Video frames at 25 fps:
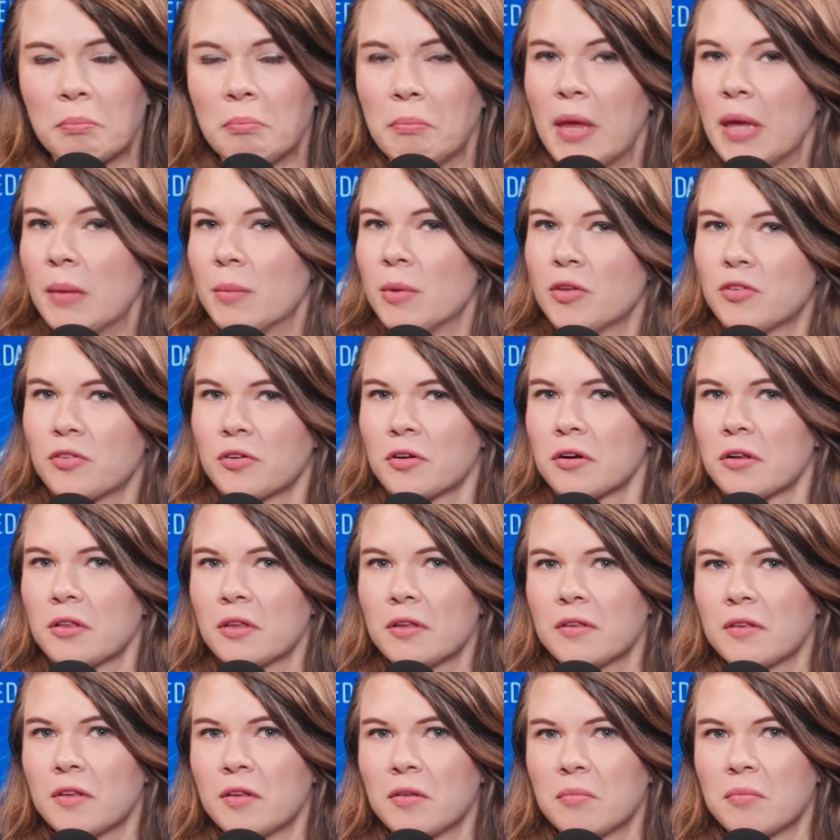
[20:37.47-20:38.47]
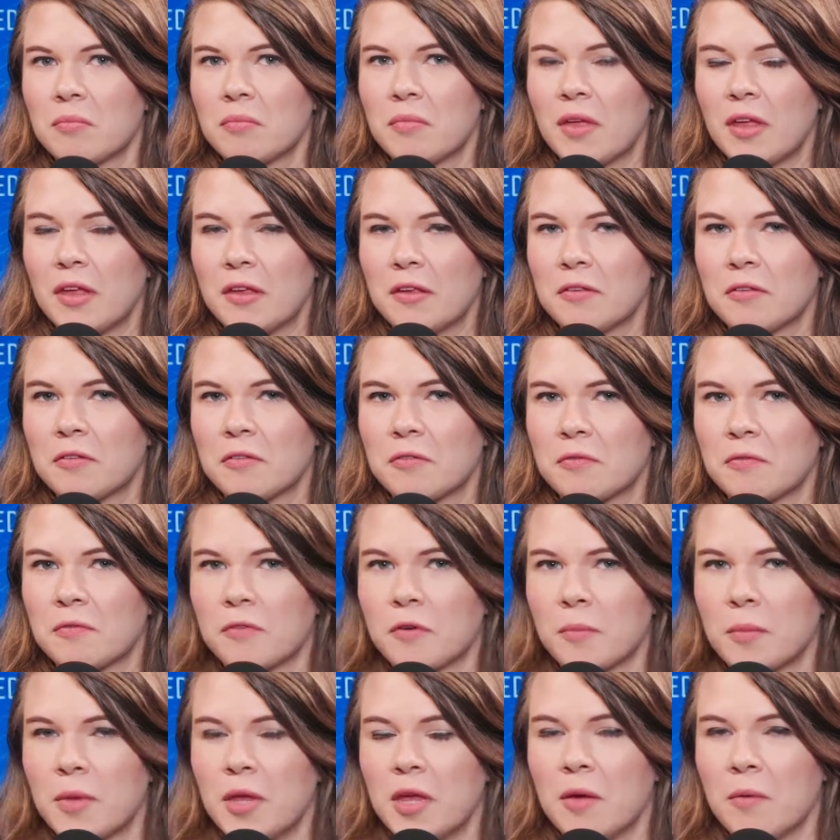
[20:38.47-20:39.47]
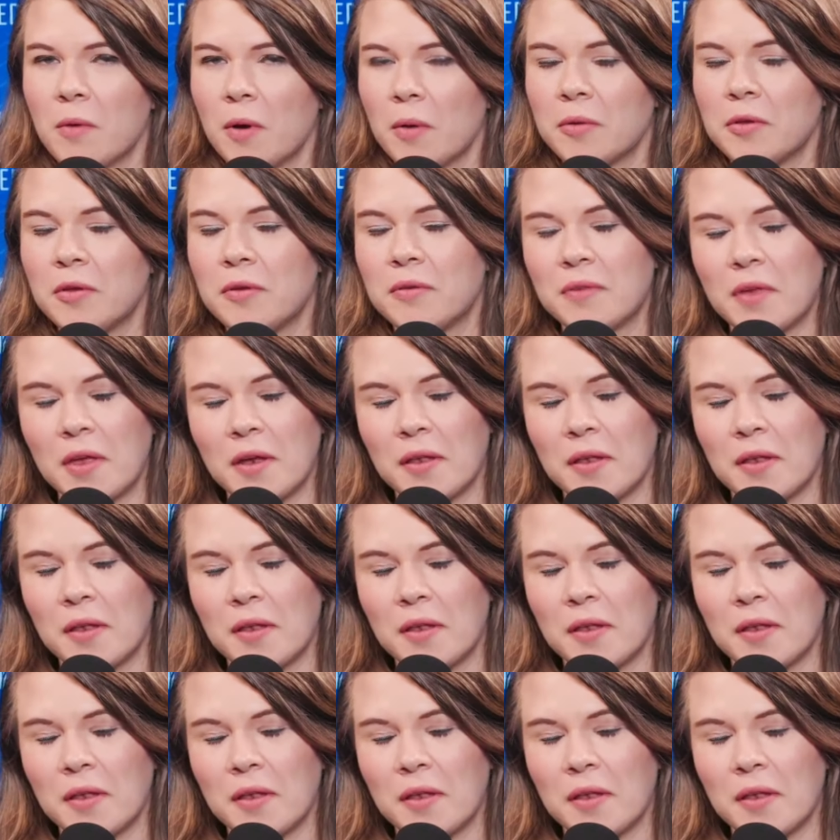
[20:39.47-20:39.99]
maybe journalism is for me? What would you say